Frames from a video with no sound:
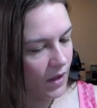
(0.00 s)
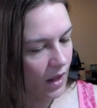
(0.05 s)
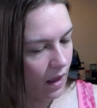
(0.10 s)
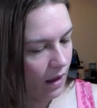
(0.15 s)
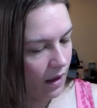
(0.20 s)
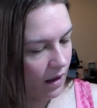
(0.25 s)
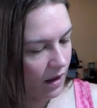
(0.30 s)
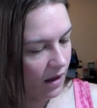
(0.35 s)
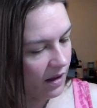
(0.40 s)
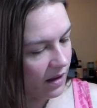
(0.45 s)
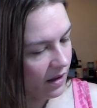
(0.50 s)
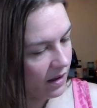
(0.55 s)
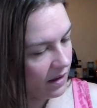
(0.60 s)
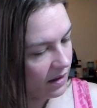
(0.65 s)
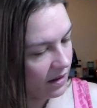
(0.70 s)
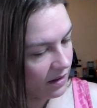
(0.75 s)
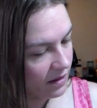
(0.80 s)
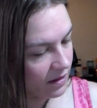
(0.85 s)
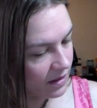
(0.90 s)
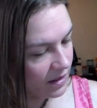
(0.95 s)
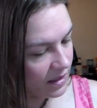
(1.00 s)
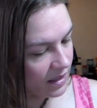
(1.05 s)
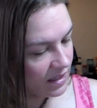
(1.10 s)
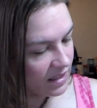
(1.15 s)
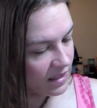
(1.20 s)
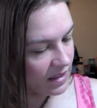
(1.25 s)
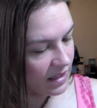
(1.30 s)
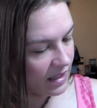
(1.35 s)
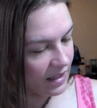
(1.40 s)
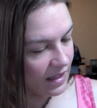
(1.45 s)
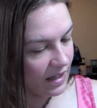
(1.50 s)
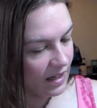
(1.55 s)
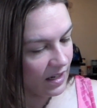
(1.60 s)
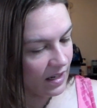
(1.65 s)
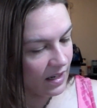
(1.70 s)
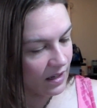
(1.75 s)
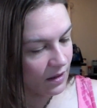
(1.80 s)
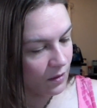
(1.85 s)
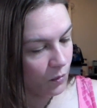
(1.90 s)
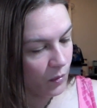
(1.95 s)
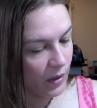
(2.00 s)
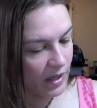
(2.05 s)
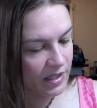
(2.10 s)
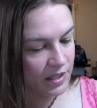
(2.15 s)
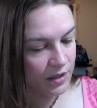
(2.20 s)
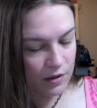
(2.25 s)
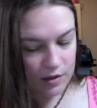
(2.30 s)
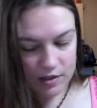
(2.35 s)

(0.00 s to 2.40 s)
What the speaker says: Like getting Wendy